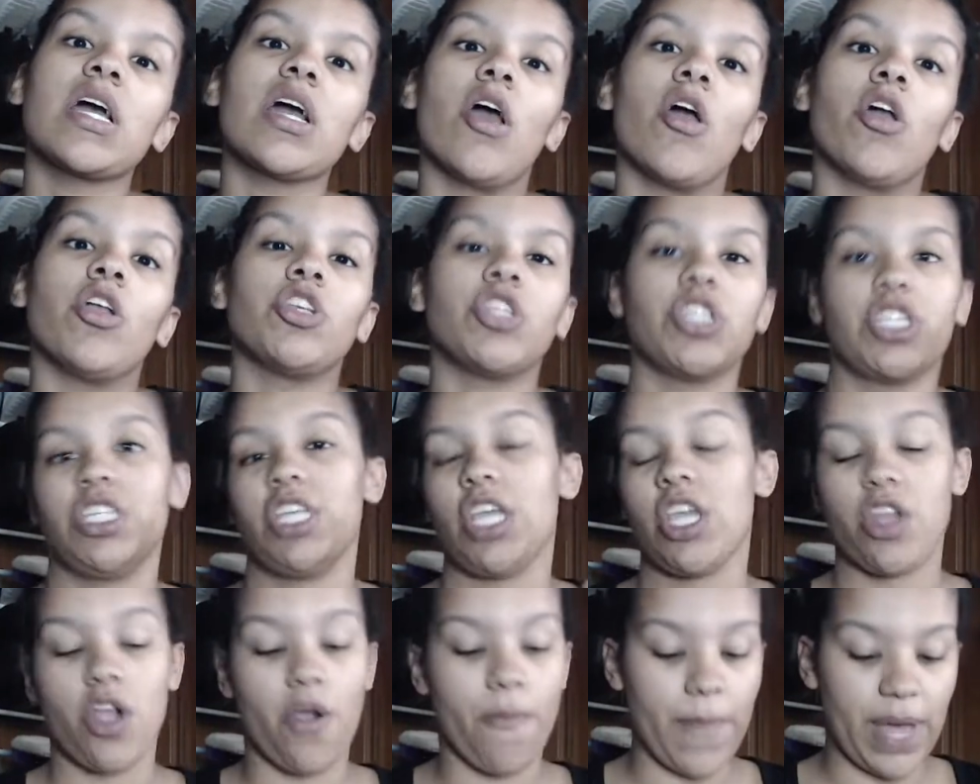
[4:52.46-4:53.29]
just so
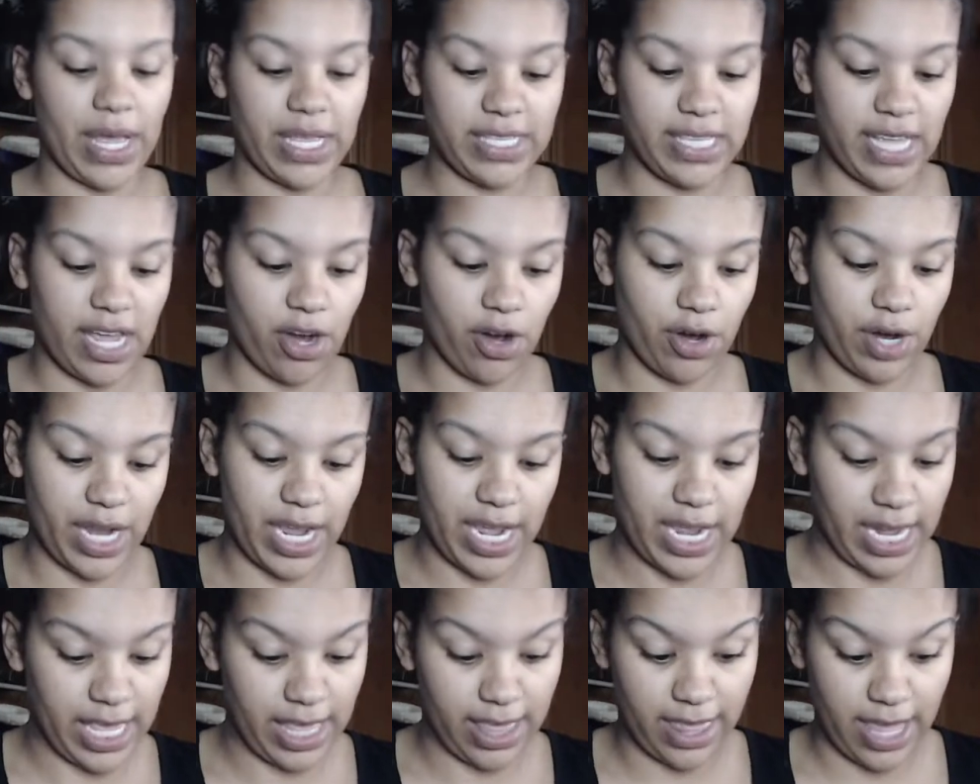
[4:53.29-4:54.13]
you don't miss out on
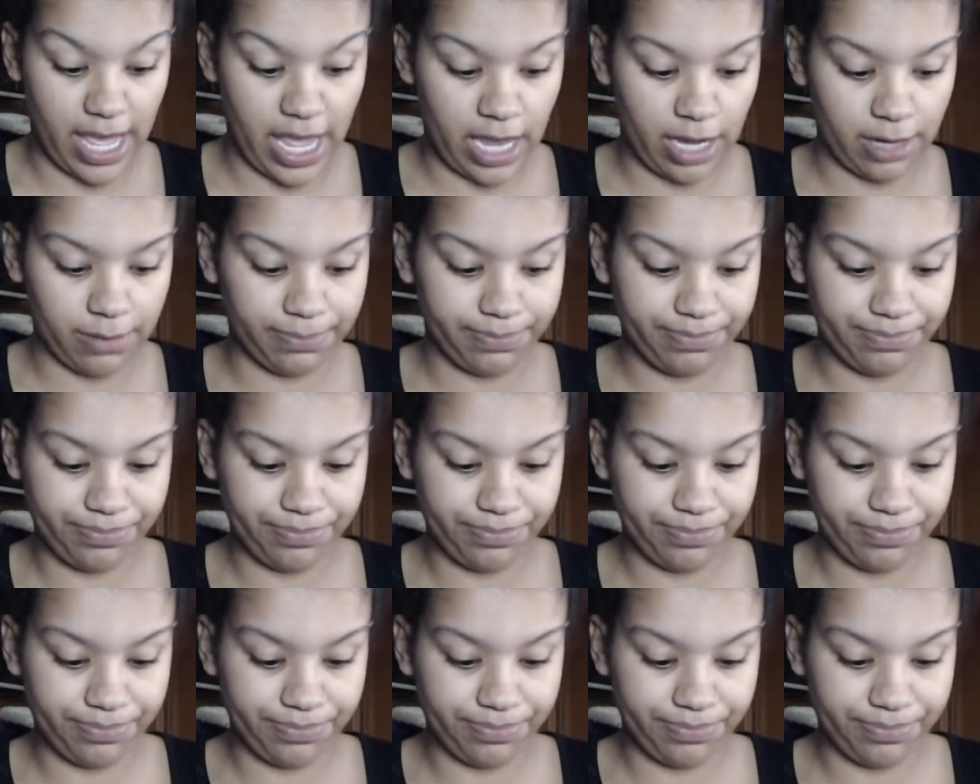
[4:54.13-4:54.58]
anything.